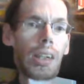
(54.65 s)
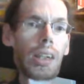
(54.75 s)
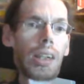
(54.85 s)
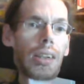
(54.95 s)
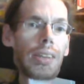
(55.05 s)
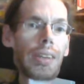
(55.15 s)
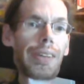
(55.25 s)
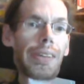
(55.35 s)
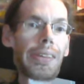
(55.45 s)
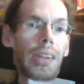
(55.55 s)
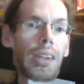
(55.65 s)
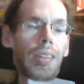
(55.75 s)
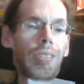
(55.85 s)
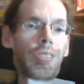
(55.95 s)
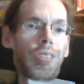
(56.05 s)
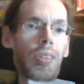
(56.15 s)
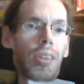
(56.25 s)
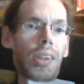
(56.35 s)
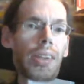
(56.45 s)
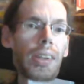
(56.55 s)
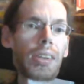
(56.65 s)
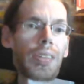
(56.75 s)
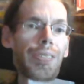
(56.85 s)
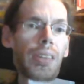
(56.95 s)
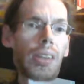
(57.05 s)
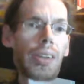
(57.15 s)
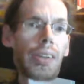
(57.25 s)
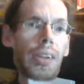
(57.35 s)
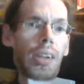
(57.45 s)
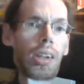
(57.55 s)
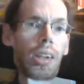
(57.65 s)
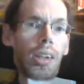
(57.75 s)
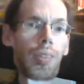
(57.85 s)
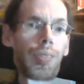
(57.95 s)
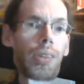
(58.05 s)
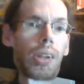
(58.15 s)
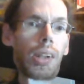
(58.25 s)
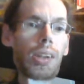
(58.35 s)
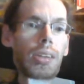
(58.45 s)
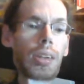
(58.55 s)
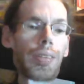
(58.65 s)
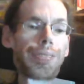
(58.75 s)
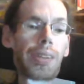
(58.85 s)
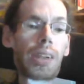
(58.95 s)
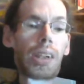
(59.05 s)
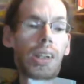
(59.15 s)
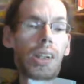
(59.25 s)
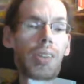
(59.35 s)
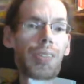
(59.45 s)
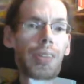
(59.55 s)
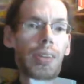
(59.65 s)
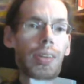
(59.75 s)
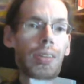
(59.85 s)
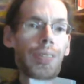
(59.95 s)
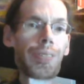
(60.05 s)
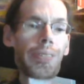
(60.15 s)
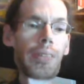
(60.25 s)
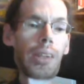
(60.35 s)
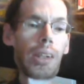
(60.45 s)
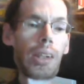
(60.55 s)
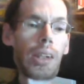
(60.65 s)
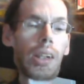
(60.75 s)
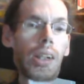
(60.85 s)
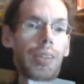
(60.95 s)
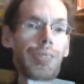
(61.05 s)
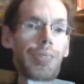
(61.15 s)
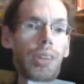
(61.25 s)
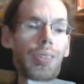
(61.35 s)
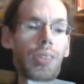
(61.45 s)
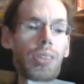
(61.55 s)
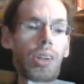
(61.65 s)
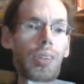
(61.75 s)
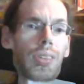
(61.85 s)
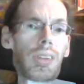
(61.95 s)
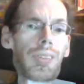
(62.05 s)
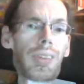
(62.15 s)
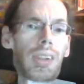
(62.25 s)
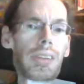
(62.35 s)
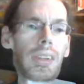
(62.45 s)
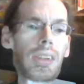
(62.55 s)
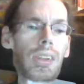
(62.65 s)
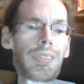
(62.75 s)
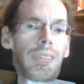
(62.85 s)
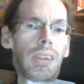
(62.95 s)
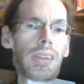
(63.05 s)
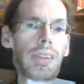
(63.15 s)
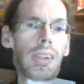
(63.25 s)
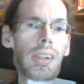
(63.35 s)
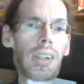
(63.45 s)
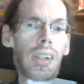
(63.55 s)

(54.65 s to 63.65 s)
and the theme for this month was power. And what do we know going into this month?